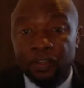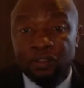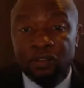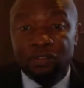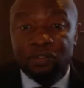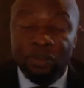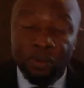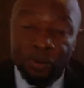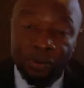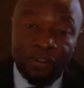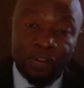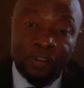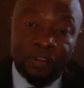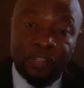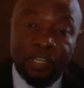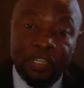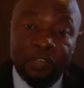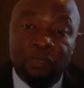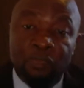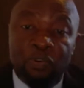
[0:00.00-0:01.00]
So
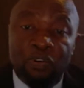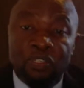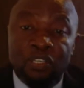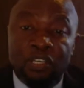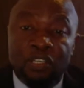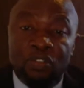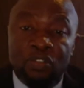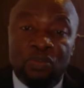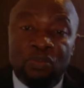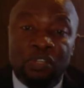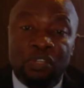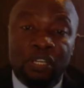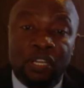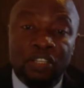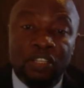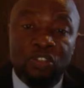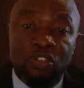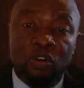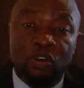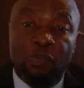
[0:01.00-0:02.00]
that brought us to the
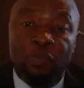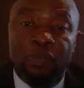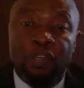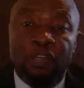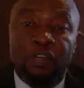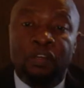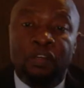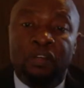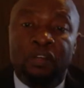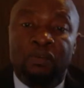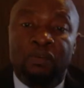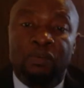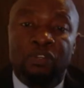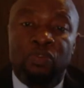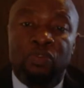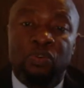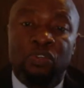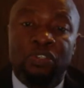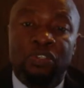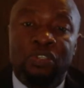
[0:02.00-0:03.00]
last topic,
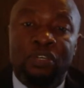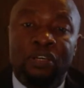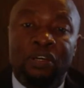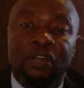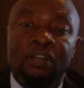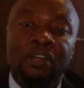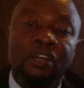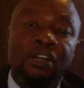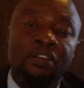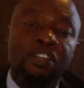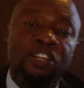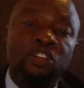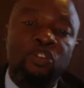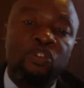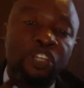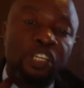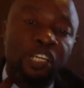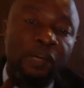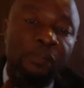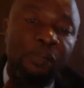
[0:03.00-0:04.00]
which was the
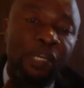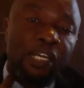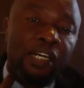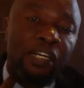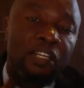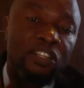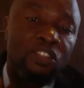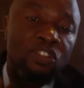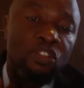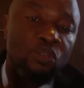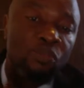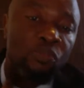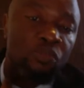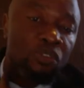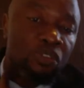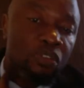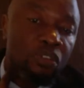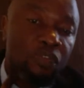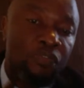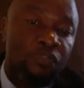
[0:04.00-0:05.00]
trigger
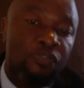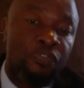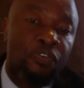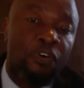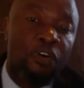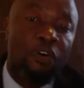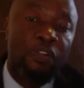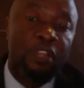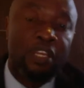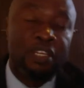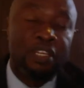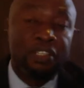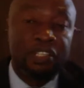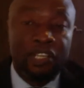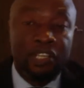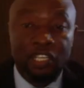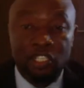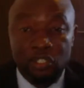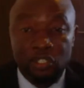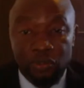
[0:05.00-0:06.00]
mechanisms for the
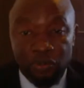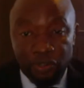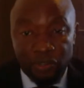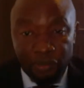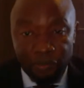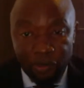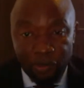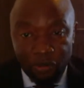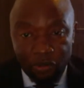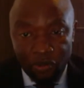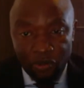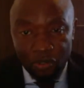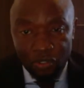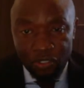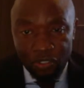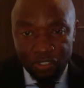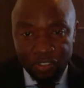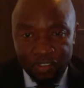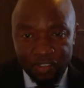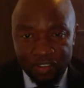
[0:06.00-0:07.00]
International Criminal
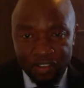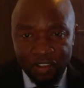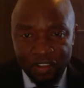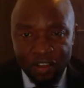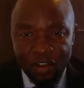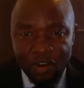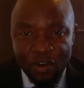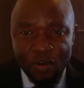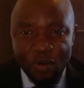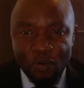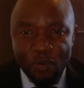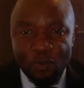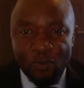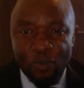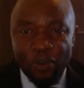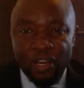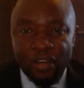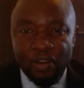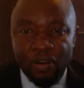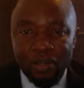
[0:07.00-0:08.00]
Court.
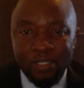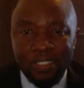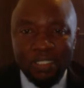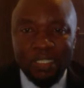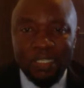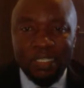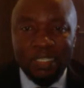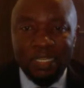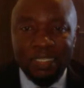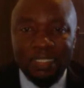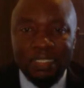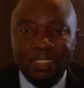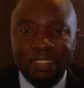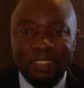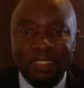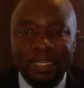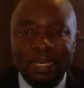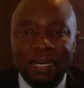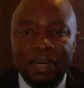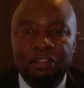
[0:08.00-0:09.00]
We noted that
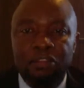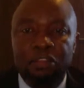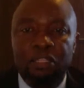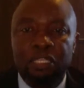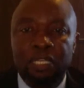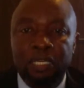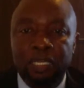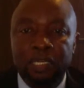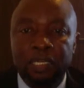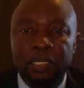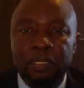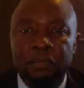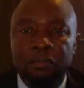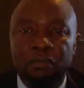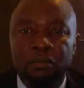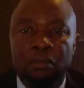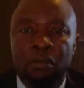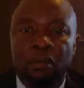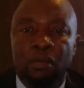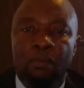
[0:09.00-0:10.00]
there are three
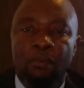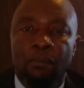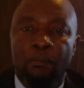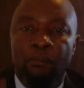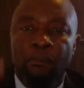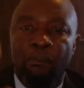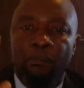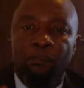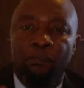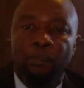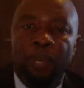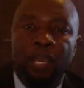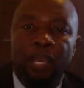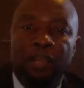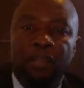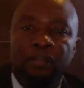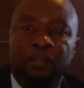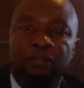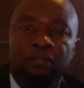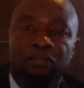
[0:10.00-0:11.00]

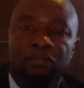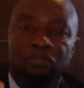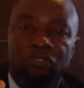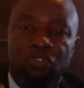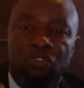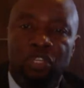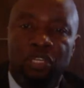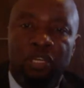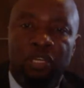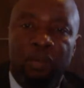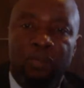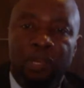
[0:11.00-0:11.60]
main trigger